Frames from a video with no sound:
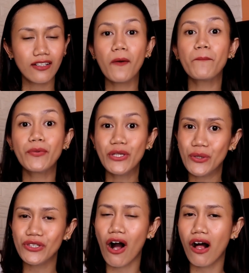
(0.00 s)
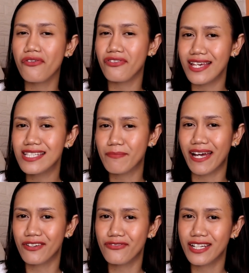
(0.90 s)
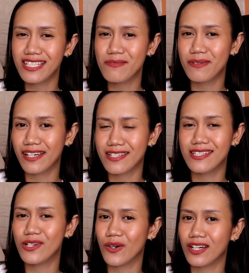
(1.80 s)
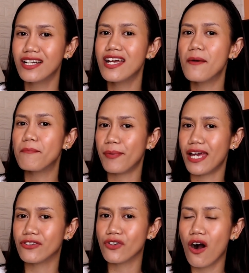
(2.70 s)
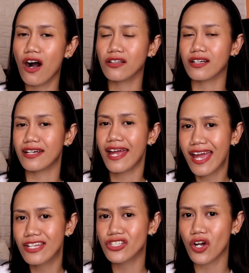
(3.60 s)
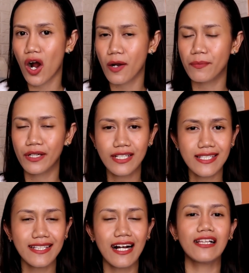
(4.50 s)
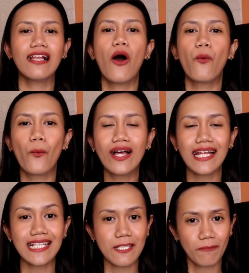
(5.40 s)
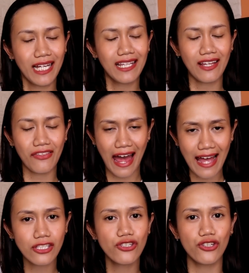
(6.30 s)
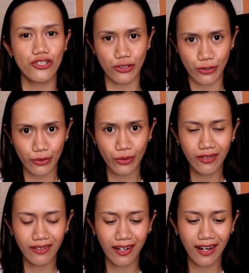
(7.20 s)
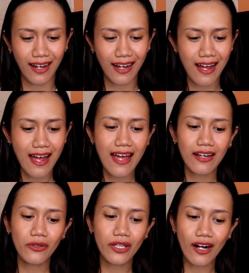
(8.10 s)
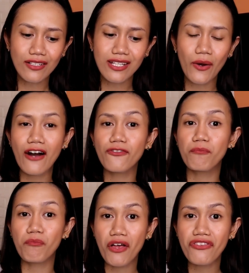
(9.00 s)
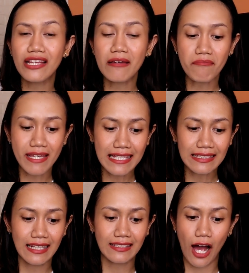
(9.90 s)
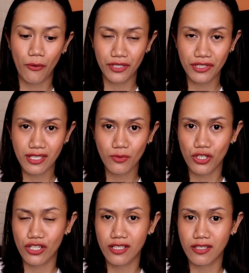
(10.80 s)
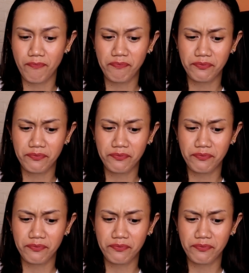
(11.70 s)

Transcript: compute all these benefits because your payroll or HR personnel will explain that to you. We also have monthly meal allowance, which is